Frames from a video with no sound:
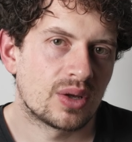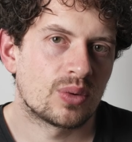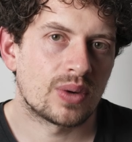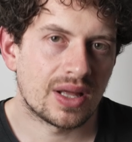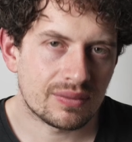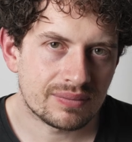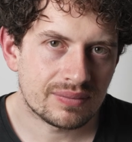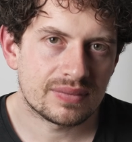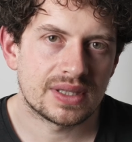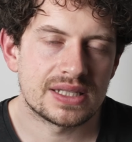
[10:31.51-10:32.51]
well,
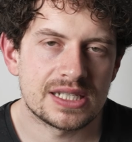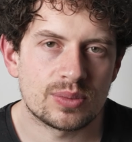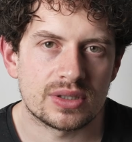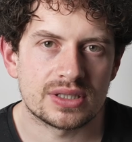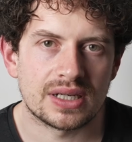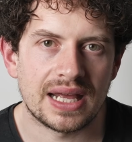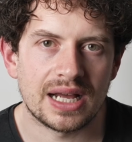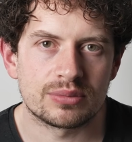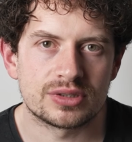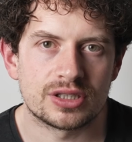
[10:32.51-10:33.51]
this is what's going to
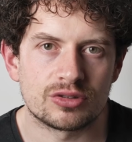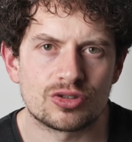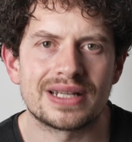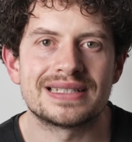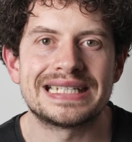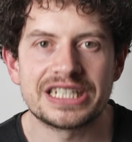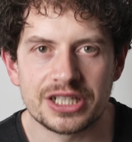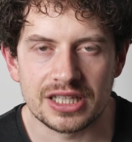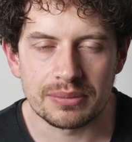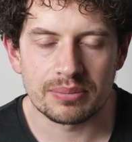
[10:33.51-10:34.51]
help to
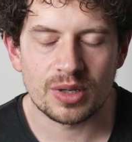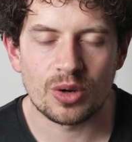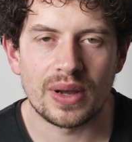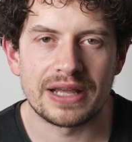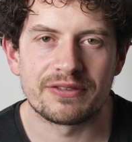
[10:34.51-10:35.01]
transition them away